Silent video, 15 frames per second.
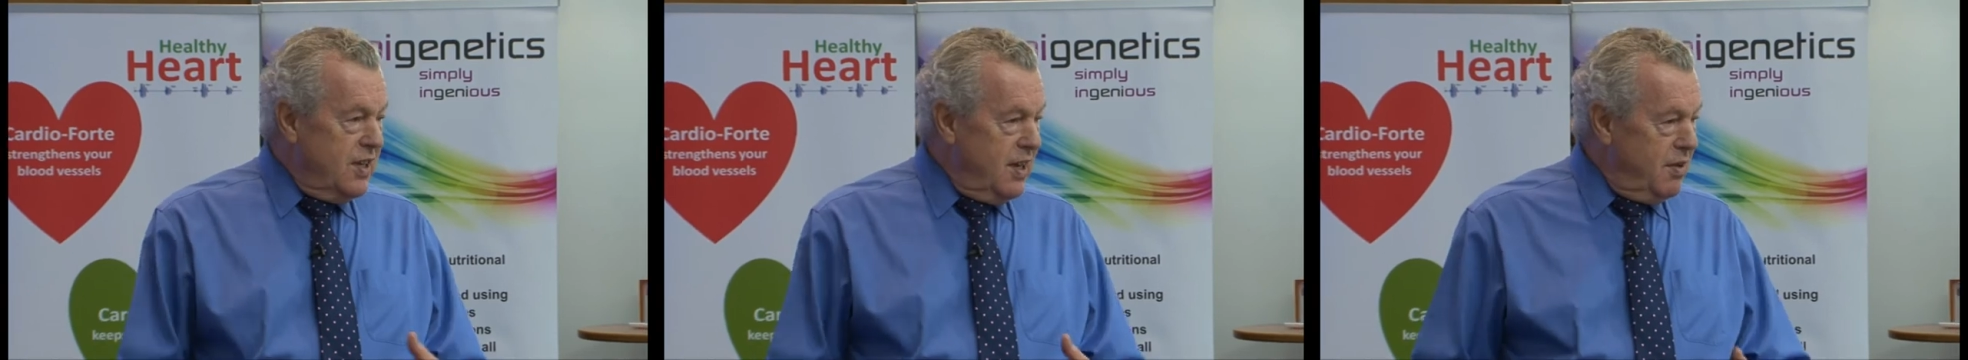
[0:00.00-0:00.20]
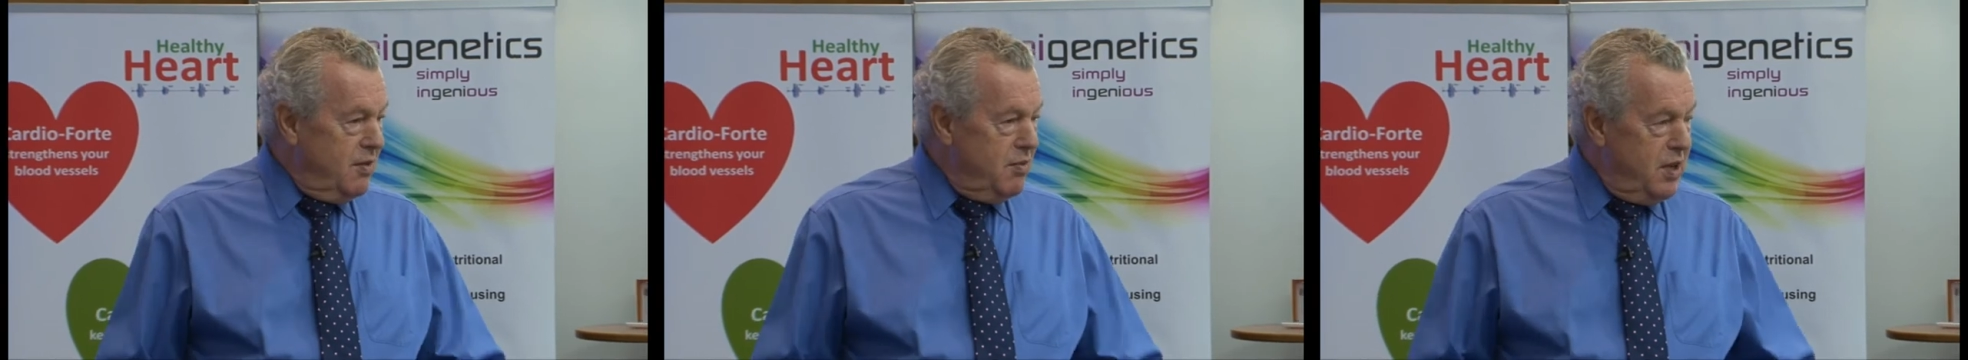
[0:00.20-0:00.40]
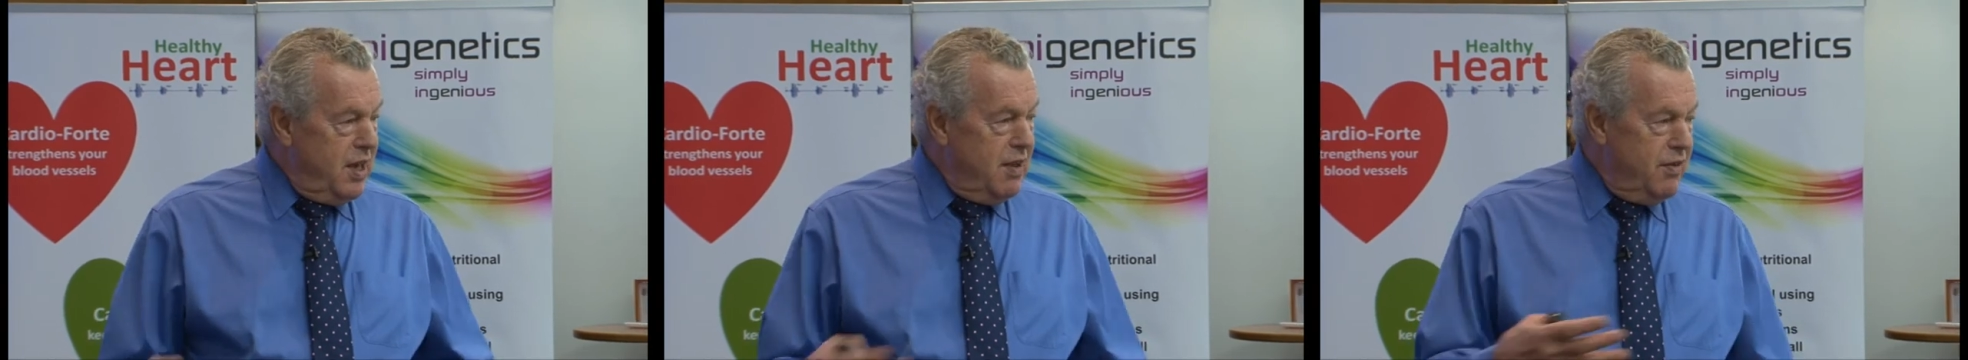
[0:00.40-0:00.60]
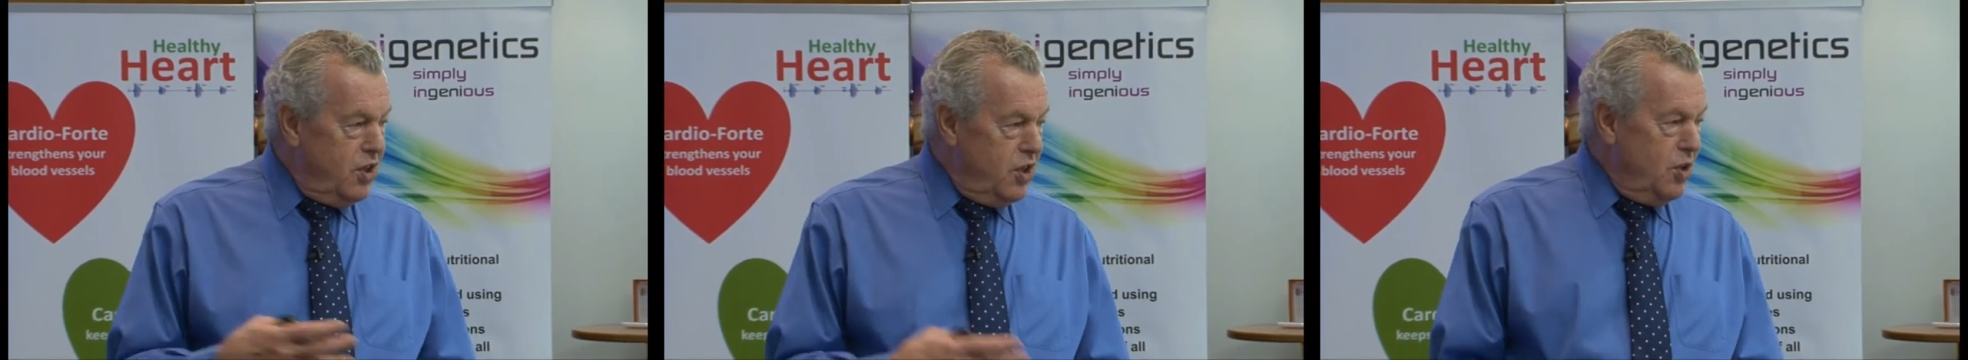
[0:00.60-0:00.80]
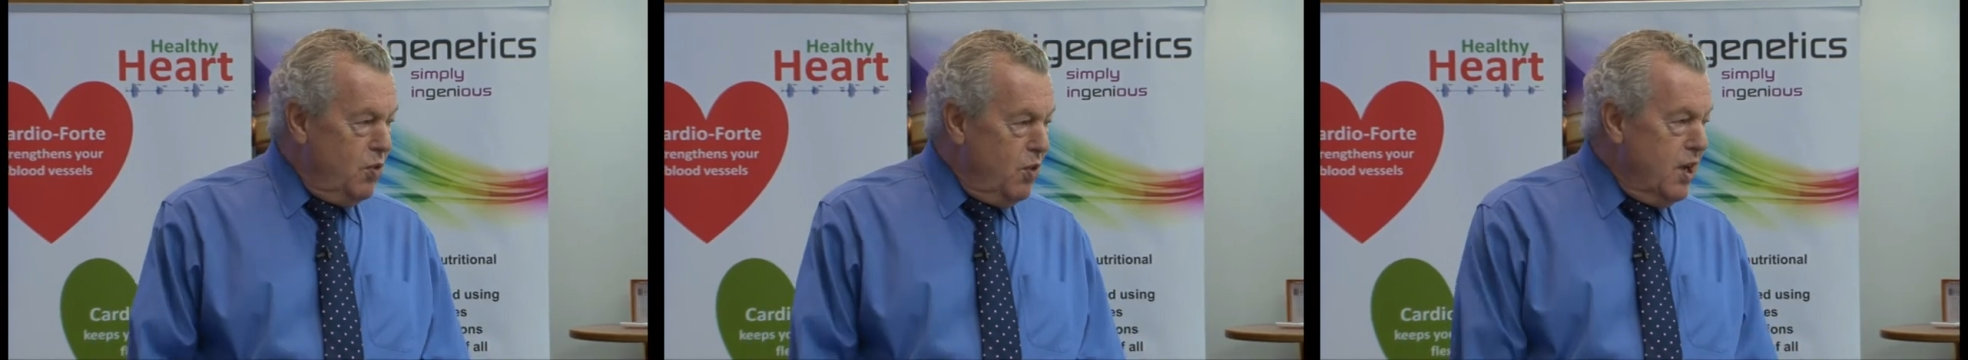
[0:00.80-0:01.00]
and we never
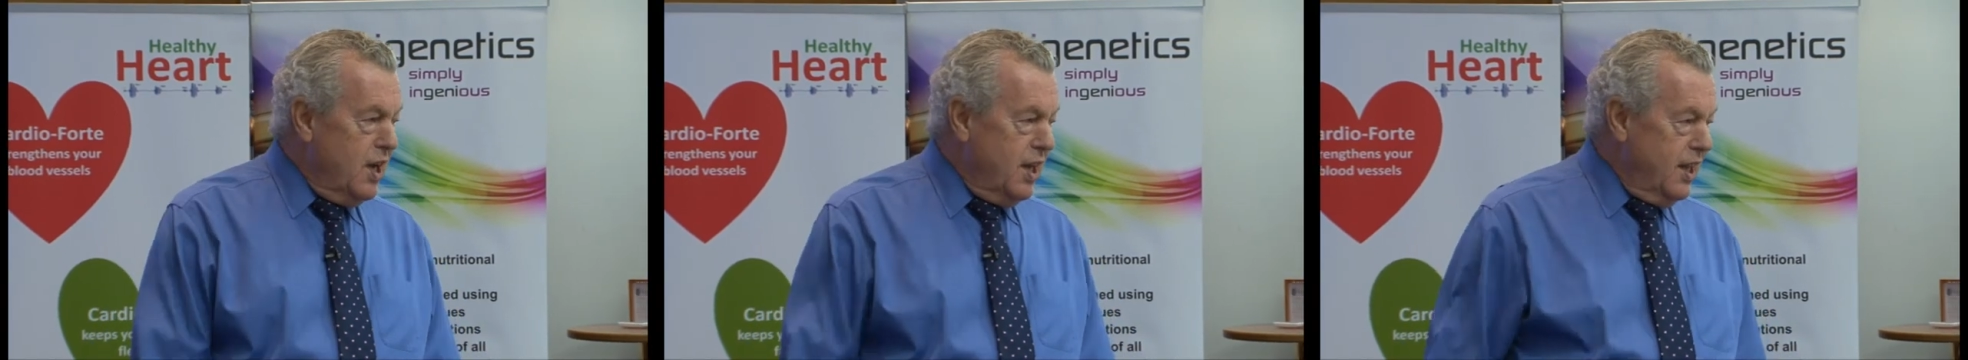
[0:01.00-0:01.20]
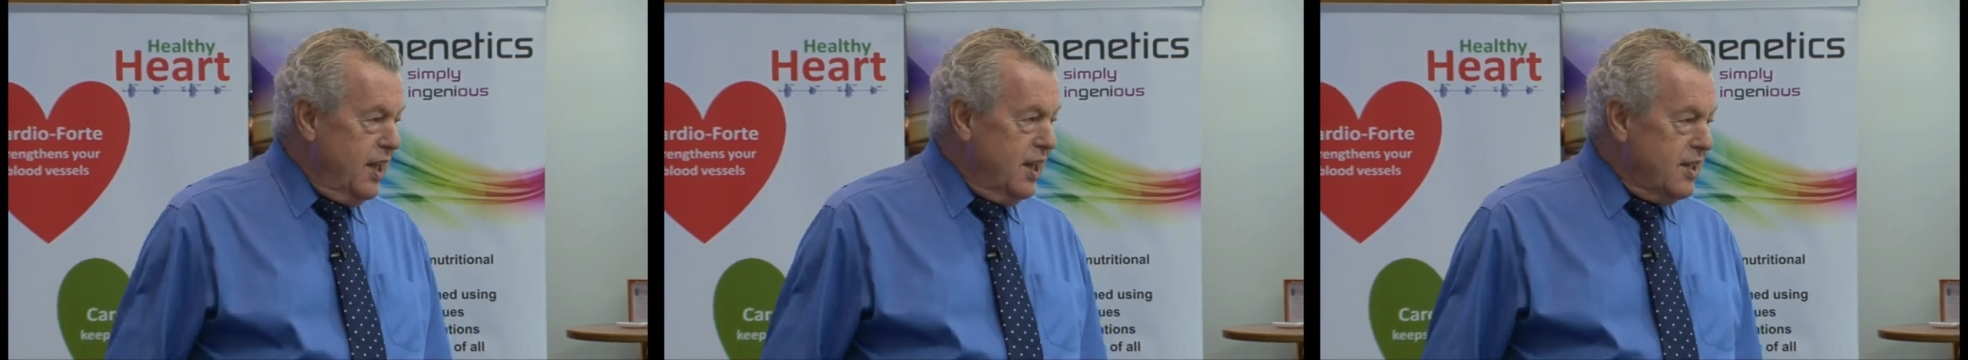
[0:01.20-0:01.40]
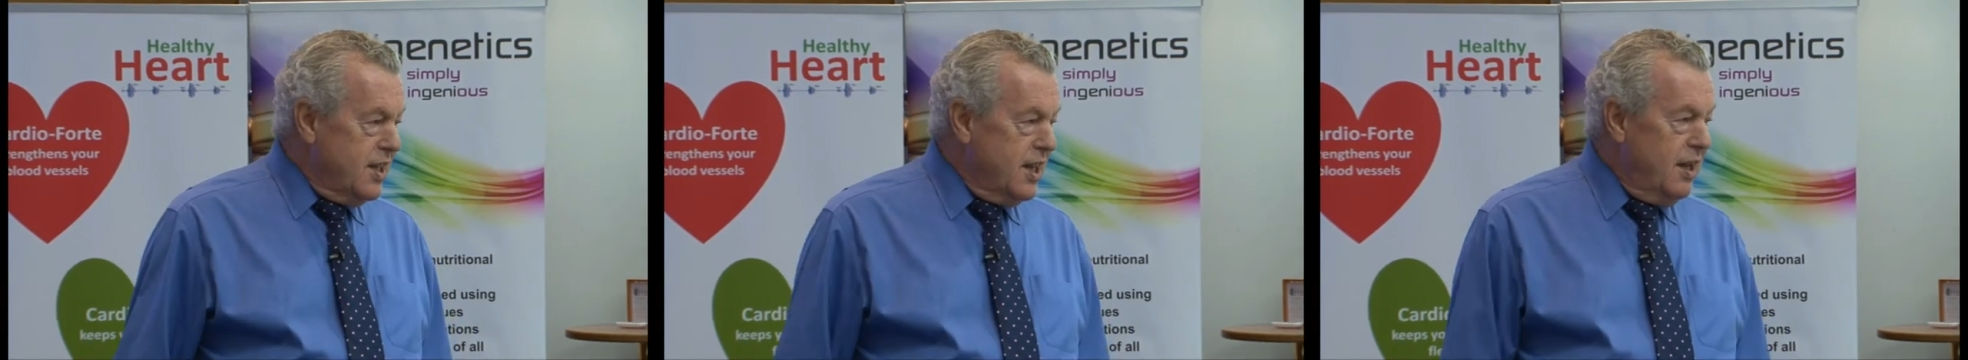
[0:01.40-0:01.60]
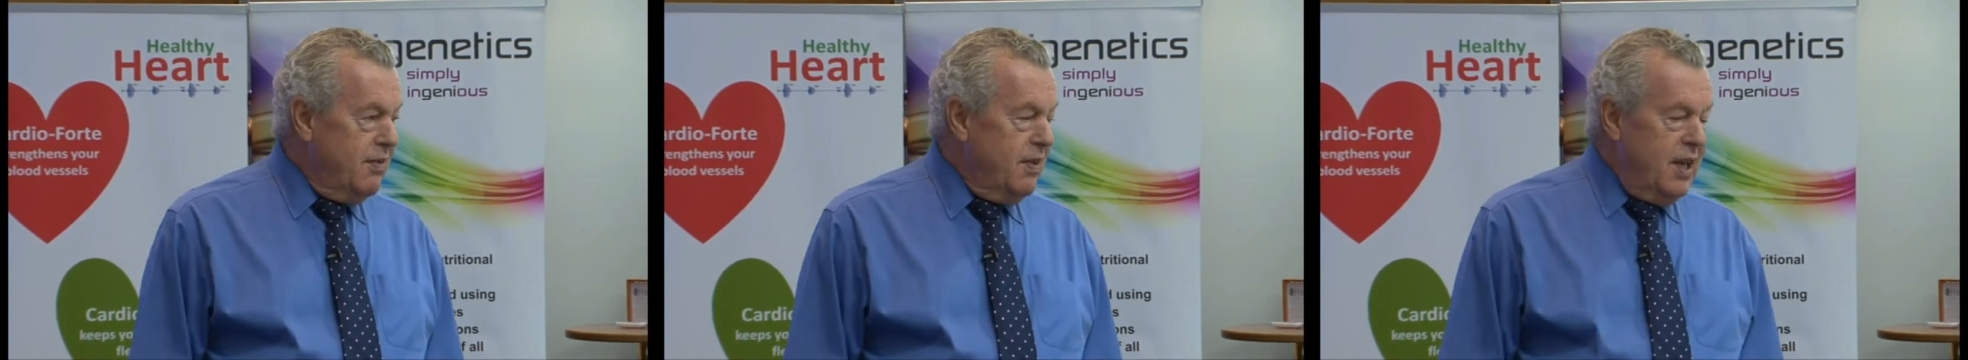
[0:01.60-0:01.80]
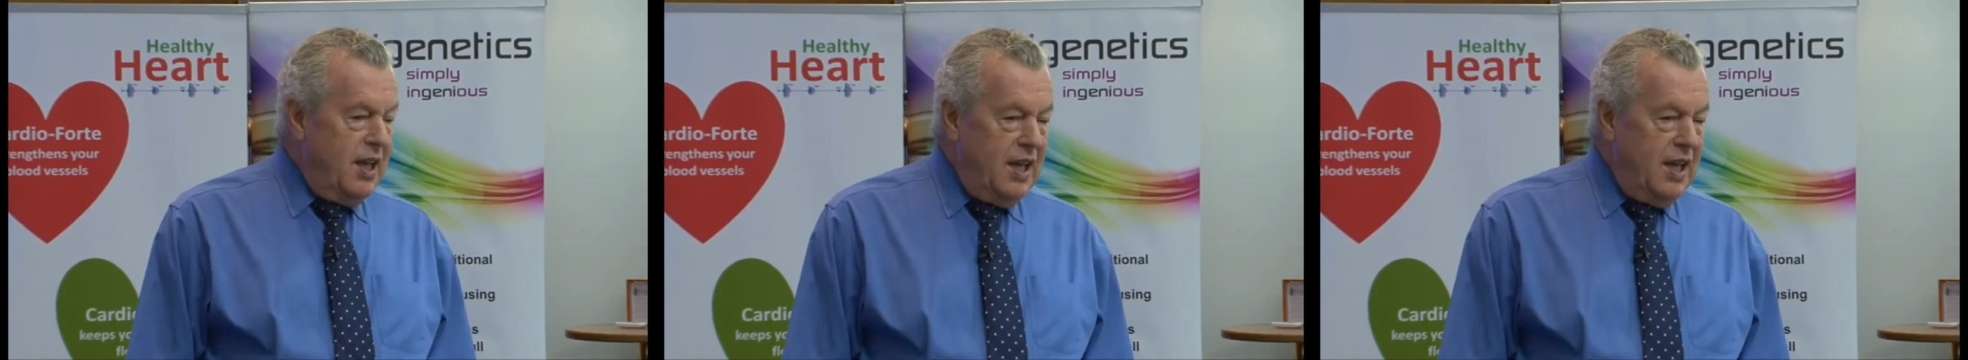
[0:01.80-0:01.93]
knew why at that time,